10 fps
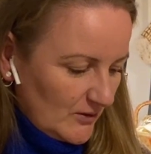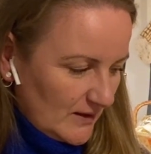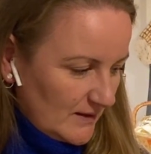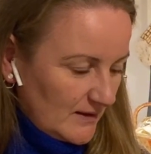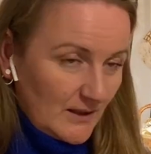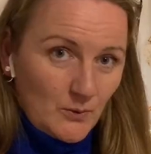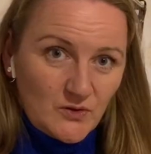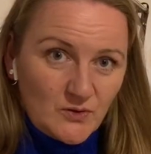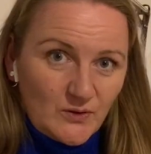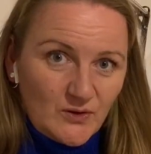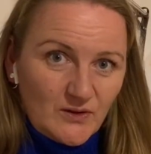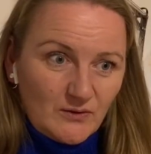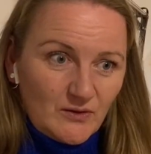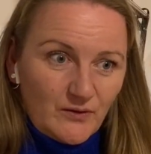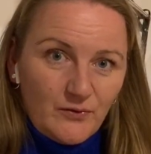And then I was
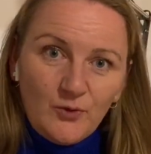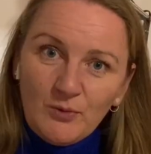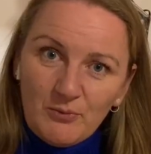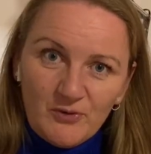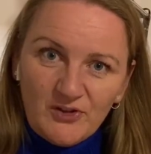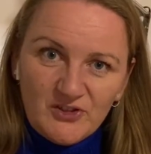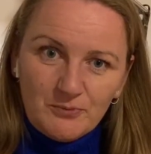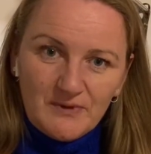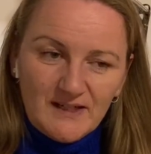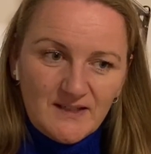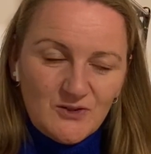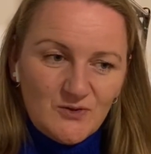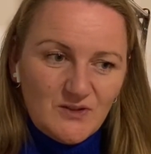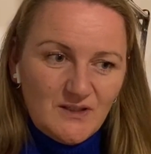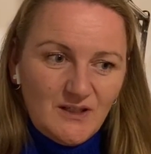going through my project bags to
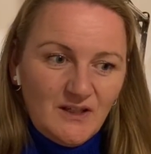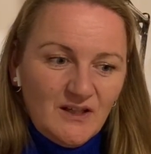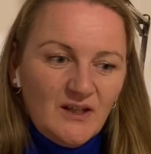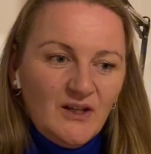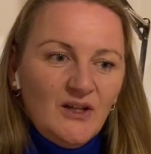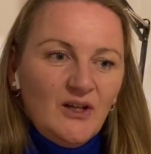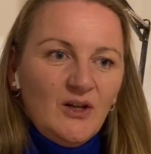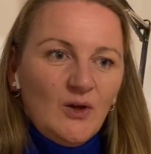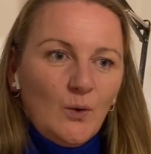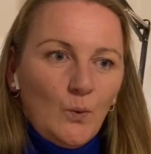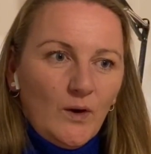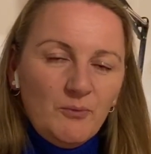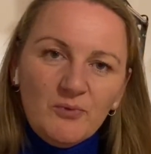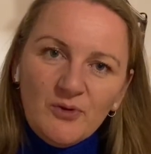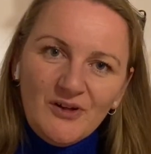see what
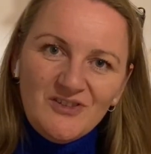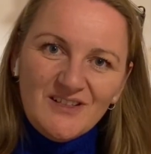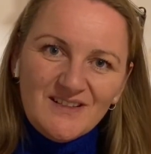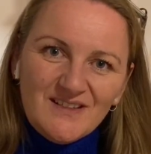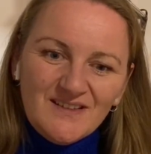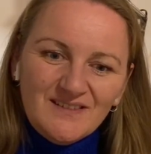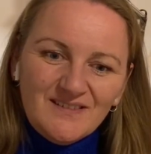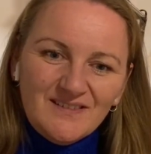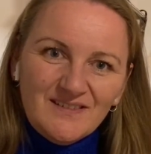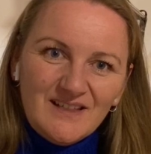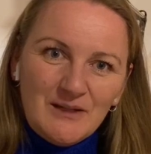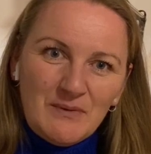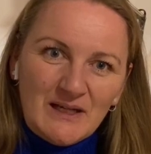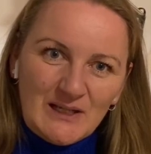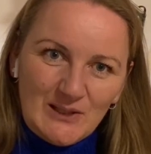project am I
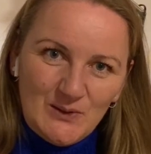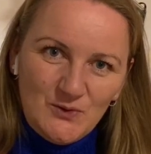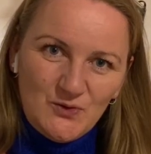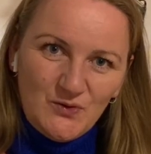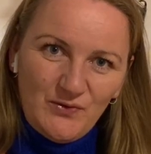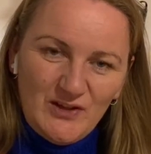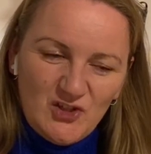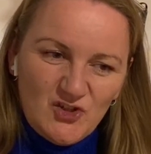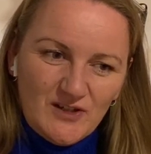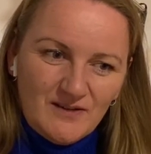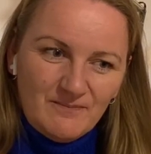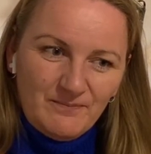close to finishing.